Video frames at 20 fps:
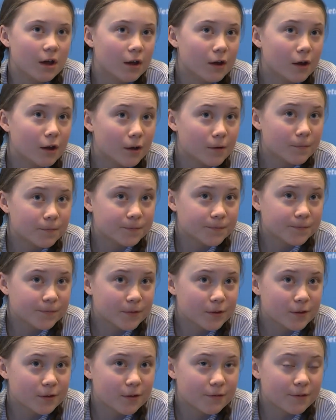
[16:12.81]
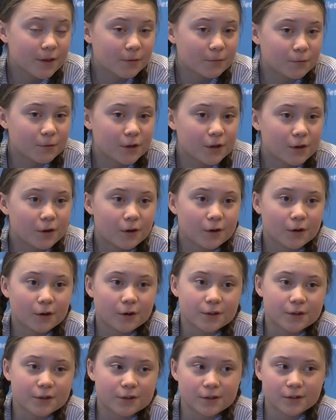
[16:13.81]
uh, that we are
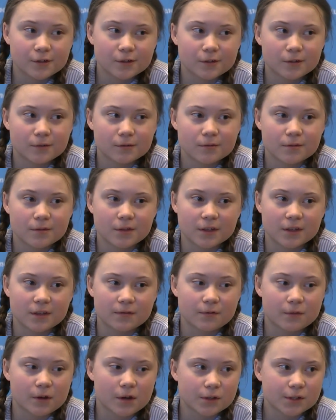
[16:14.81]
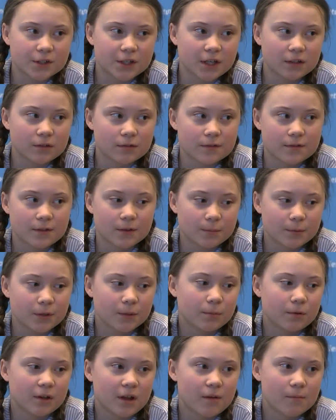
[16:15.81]
not thinking for ourselves, that
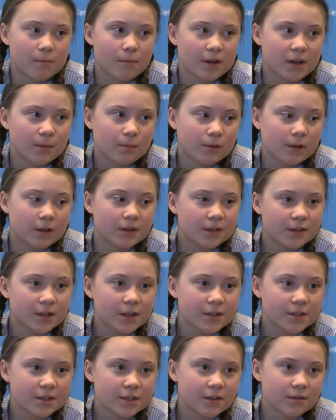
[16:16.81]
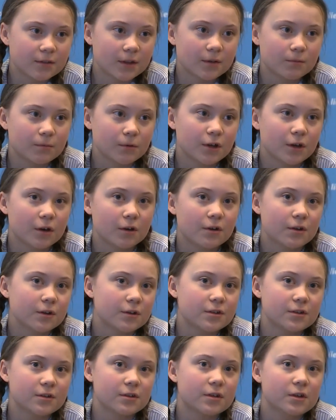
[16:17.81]
people have manipulated us, and that we are
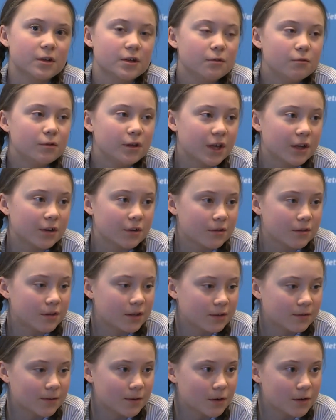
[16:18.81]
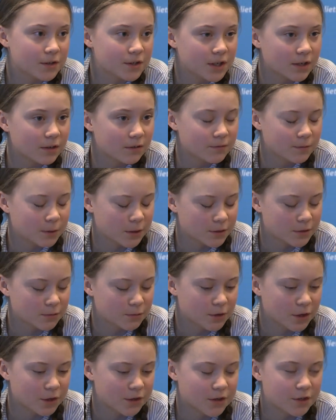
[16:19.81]
not, we cannot think for ourselves because
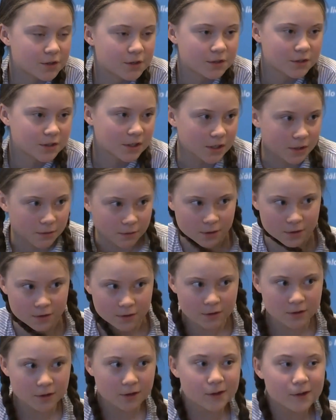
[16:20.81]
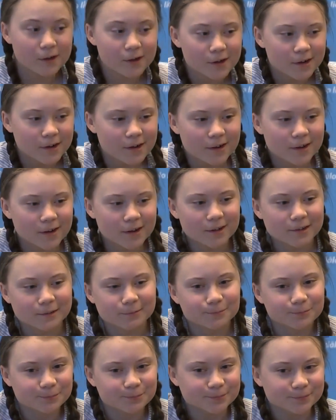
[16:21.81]
we are just children.
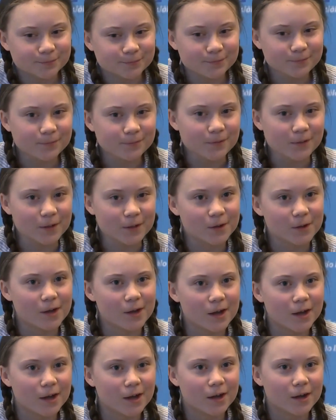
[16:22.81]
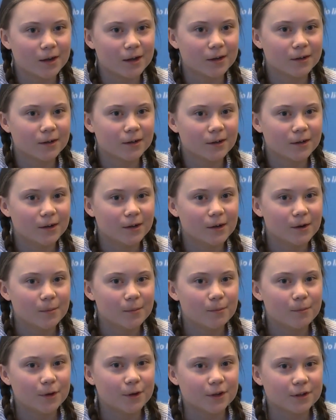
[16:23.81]
Uh, uh,
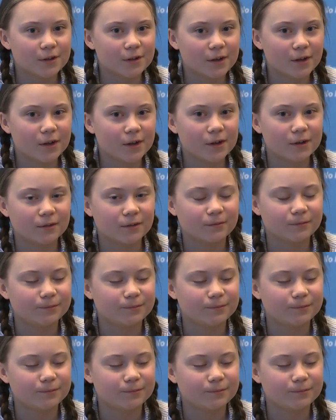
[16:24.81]
but uh,